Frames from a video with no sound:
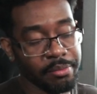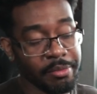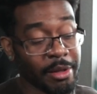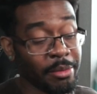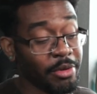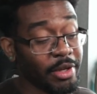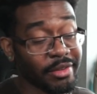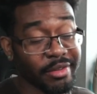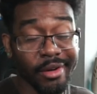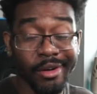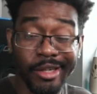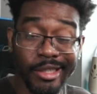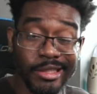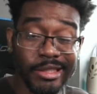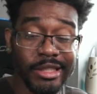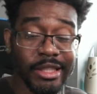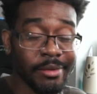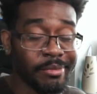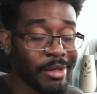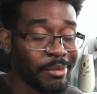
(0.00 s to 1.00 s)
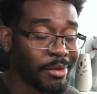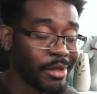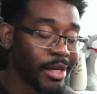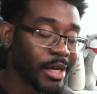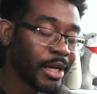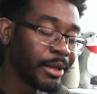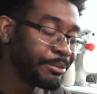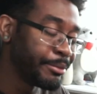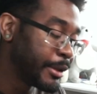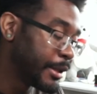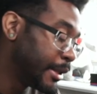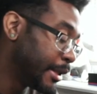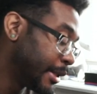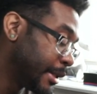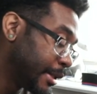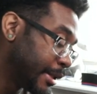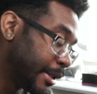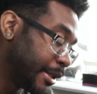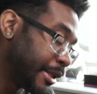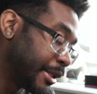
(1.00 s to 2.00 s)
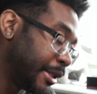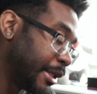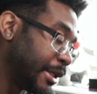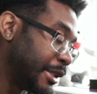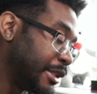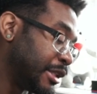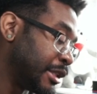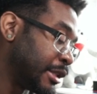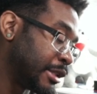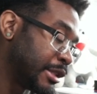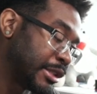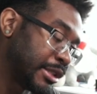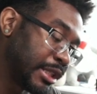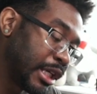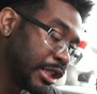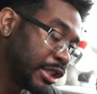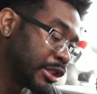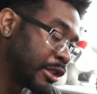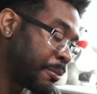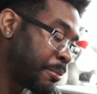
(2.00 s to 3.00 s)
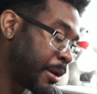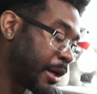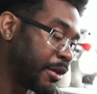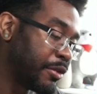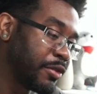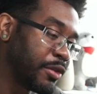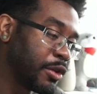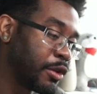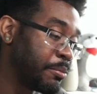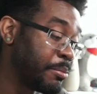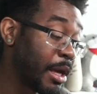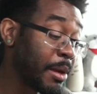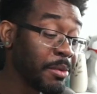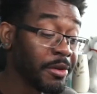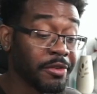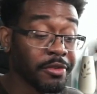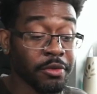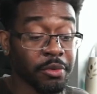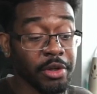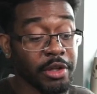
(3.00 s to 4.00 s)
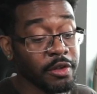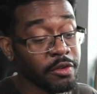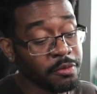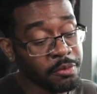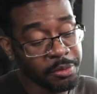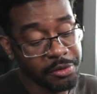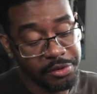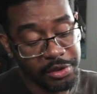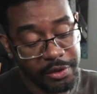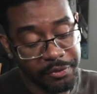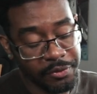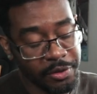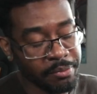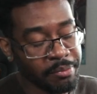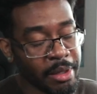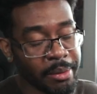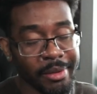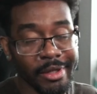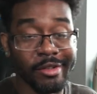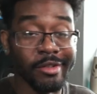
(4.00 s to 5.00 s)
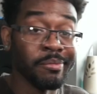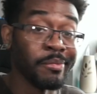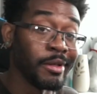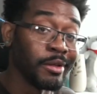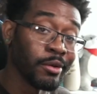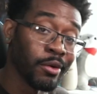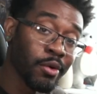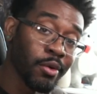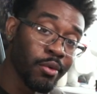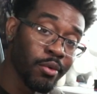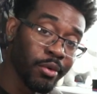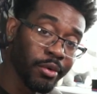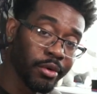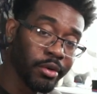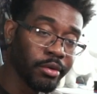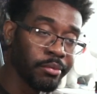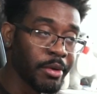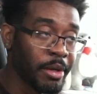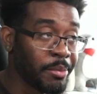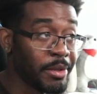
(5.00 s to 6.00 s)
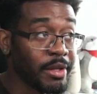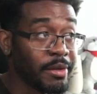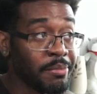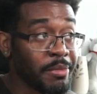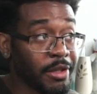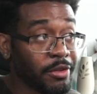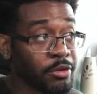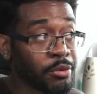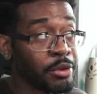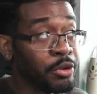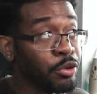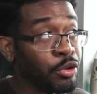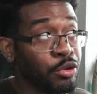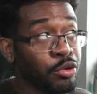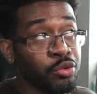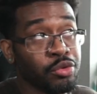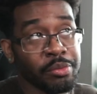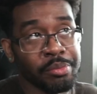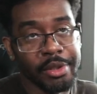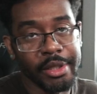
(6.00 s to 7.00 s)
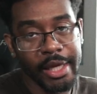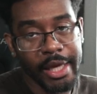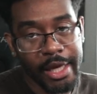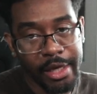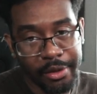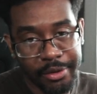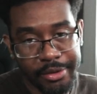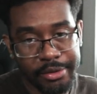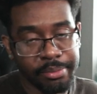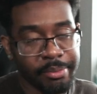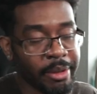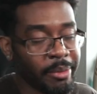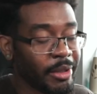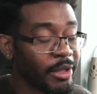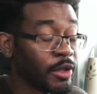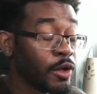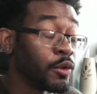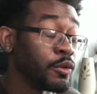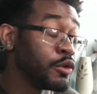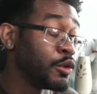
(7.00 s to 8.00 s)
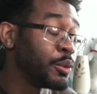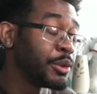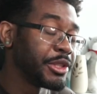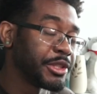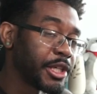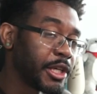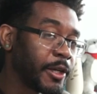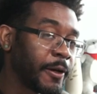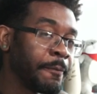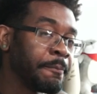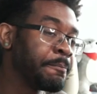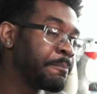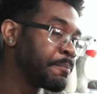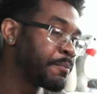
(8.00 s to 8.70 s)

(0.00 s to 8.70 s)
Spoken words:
Maybe at the RC it, maybe not. It just depends, you know. Maybe it's screen specific, maybe it needs to be in the corner, maybe in the mid screen you can do something else, maybe it'll go into a setup.